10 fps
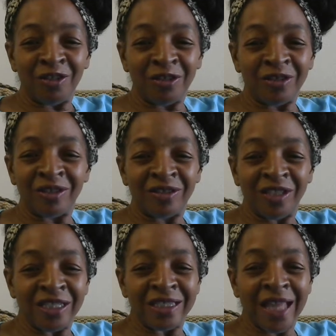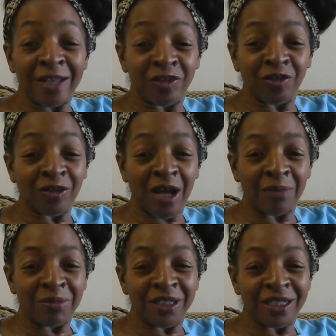She's not your
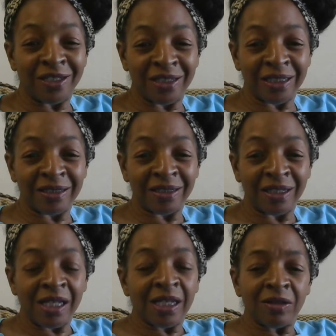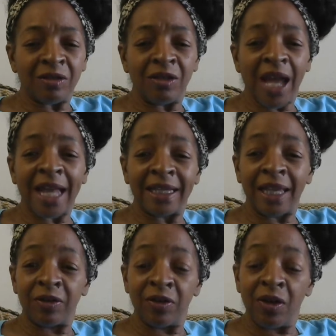competition. So you got to
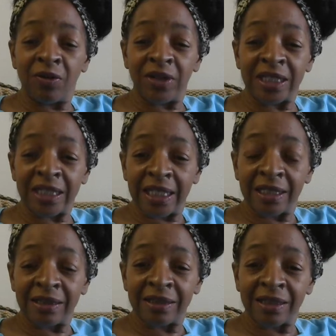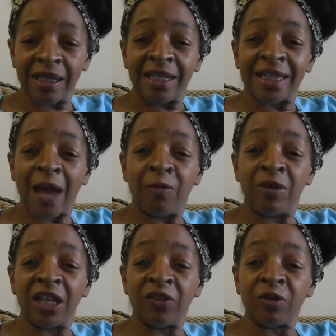let her know these things. That will
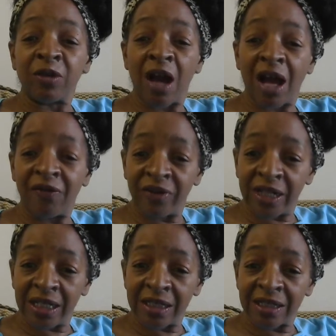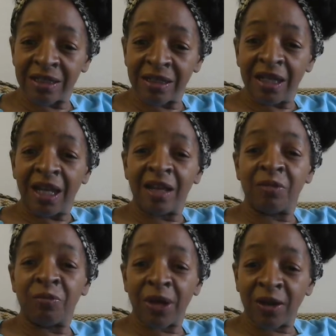give her confidence. It'll
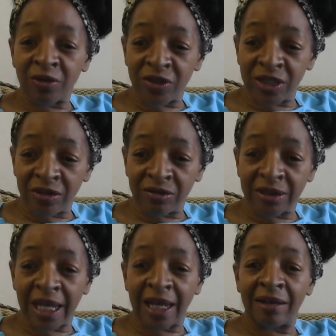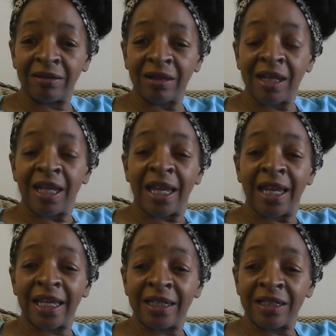break her shield down.
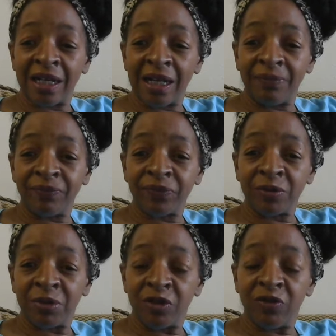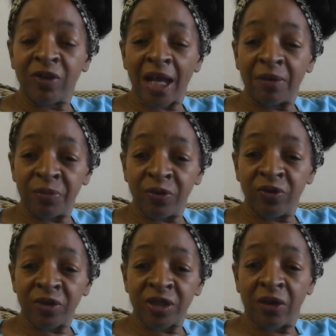And but you've got to prove
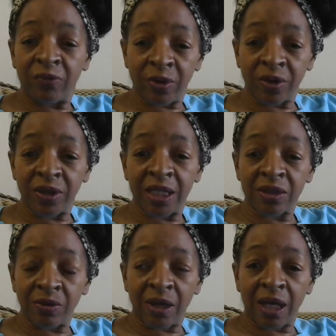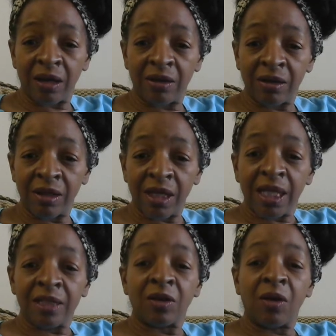yourself worthy as well.
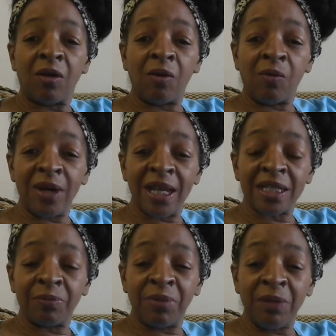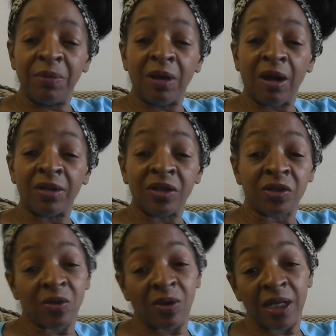So we as a people are
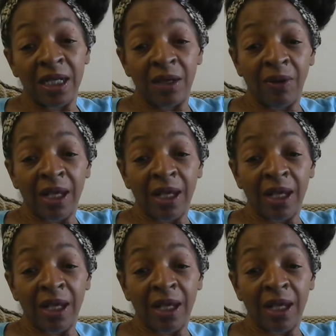destroyed anyway.